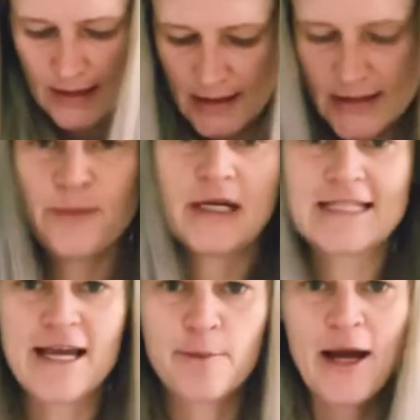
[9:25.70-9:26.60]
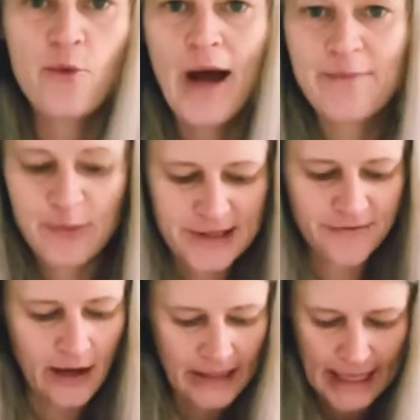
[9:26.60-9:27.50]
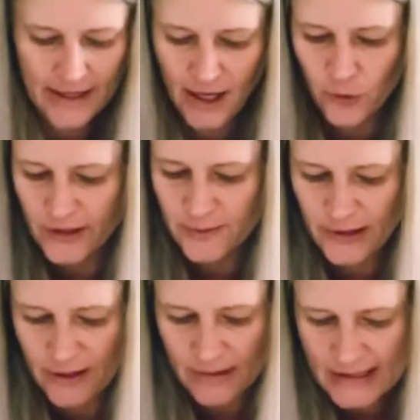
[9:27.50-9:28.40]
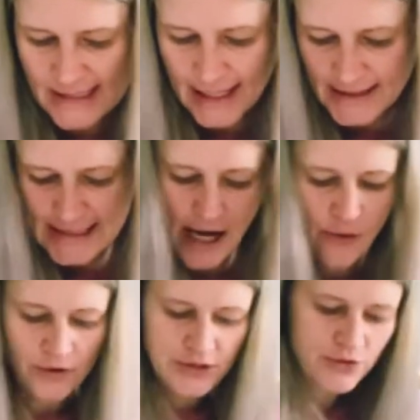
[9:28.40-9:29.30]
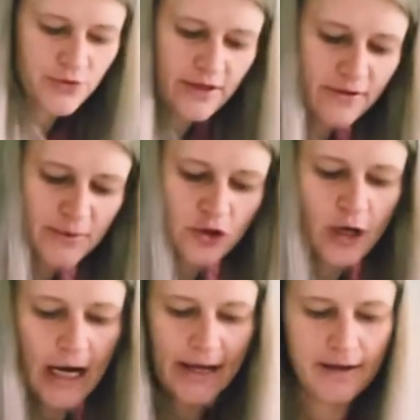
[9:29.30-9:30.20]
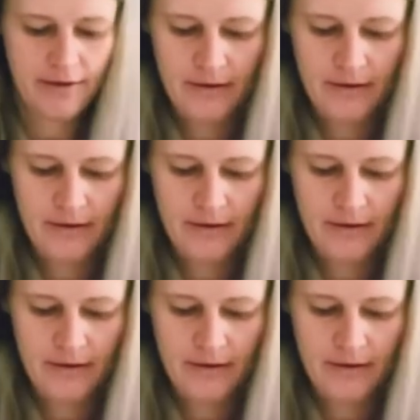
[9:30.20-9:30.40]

So I'm going to take my wet pre-felt and I'm going to put them inside the towel to give them a dry.